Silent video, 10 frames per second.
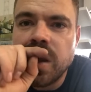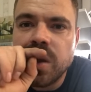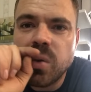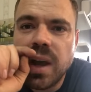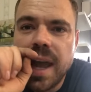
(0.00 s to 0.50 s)

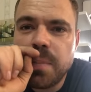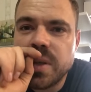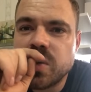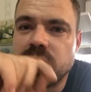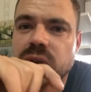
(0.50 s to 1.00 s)
What
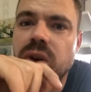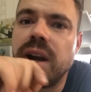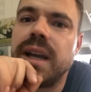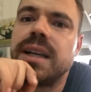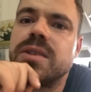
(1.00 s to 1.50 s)
happens when
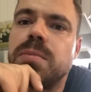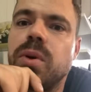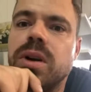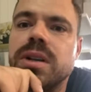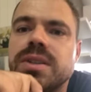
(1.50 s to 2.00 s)
Craig gets
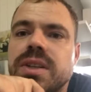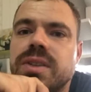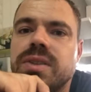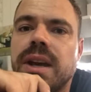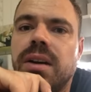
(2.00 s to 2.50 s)
bored and
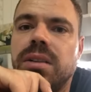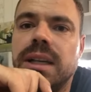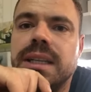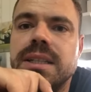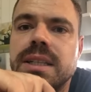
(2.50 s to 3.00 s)
ditches out
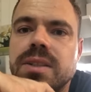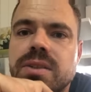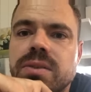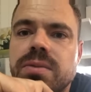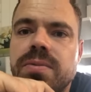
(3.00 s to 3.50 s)
like he did
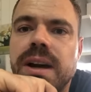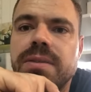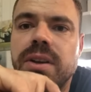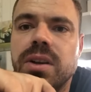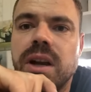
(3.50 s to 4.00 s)
to
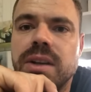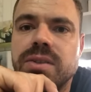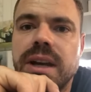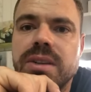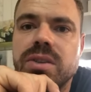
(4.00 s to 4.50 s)
5 other
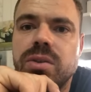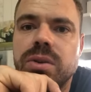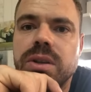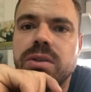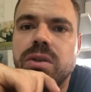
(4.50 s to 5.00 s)
contracts,
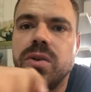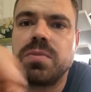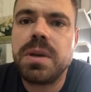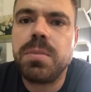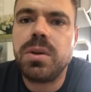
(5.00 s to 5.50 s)
screwing those
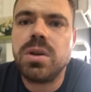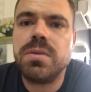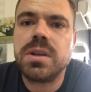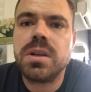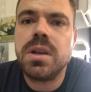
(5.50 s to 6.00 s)
people
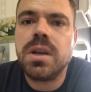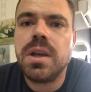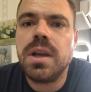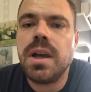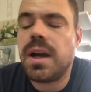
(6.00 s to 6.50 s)
over?
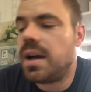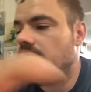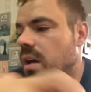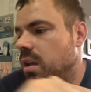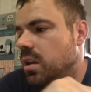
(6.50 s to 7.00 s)

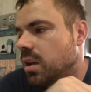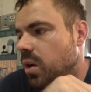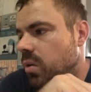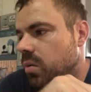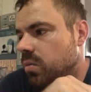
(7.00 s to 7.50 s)
You
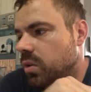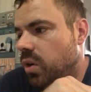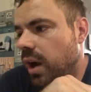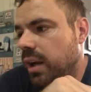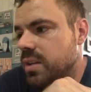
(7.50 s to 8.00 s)
know,
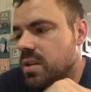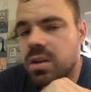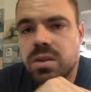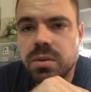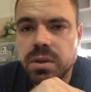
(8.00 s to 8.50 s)
Craig is
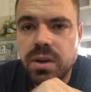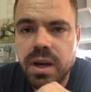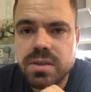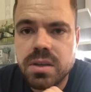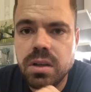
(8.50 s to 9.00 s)
going to do what Craig
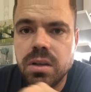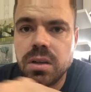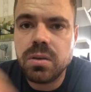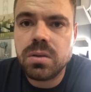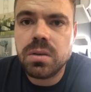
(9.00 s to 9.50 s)
is going to
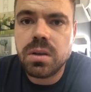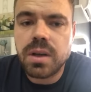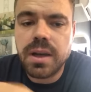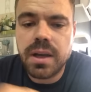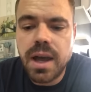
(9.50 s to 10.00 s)
do.
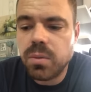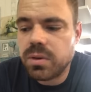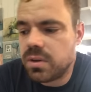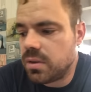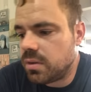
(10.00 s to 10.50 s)
I
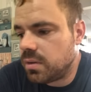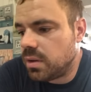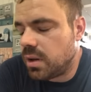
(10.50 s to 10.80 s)
wouldn't, he's